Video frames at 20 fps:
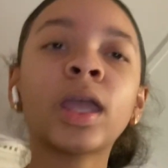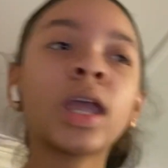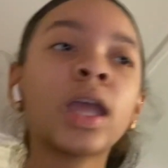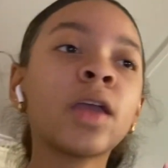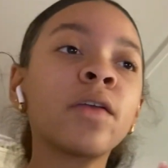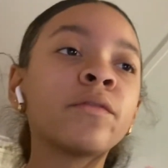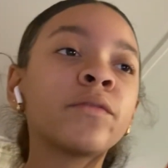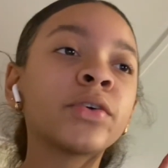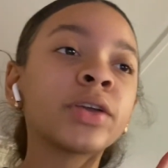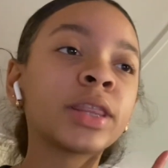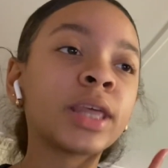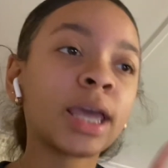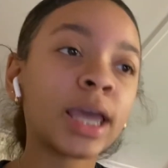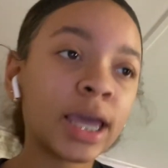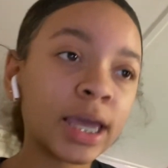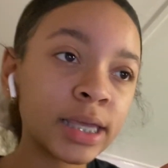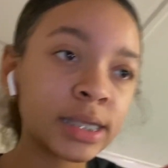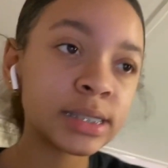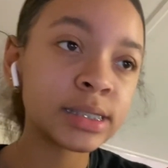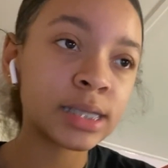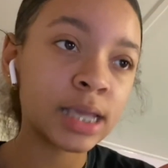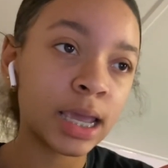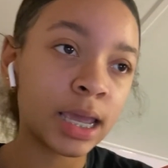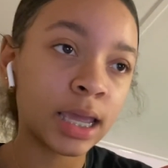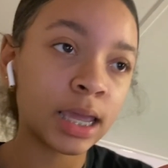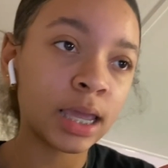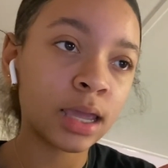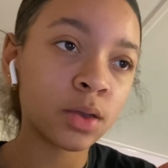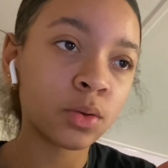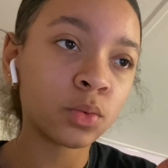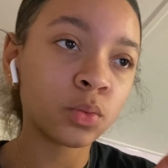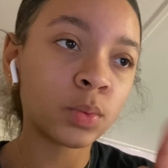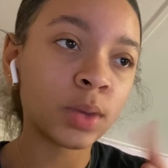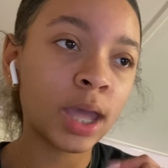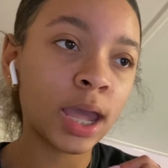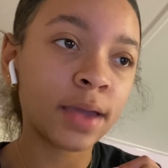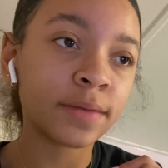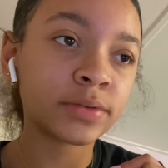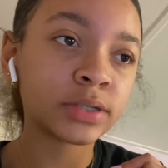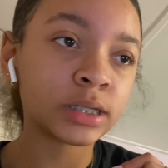And for the essay, we
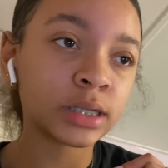have